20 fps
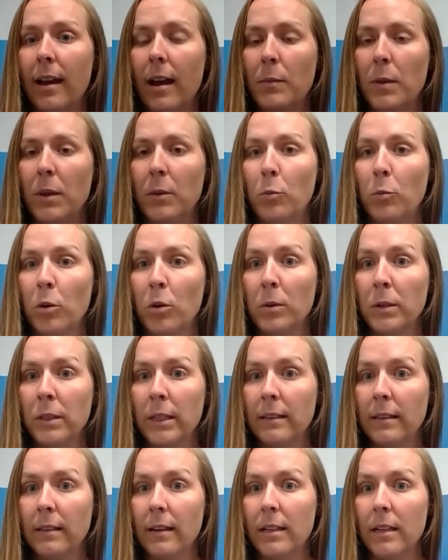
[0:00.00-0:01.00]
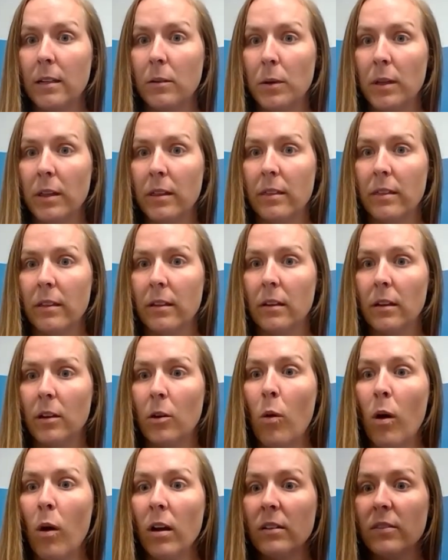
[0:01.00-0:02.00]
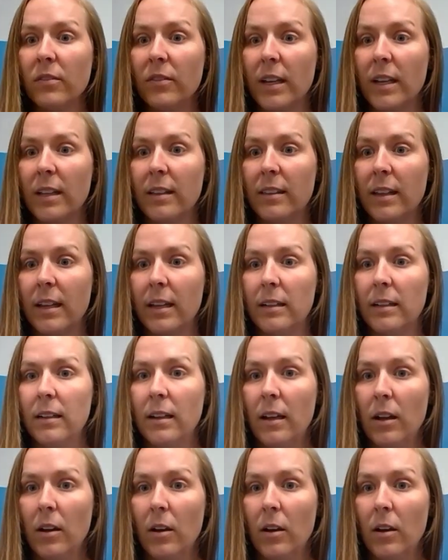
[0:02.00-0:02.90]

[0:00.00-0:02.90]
I mean, we're really lucky with the Quantifit that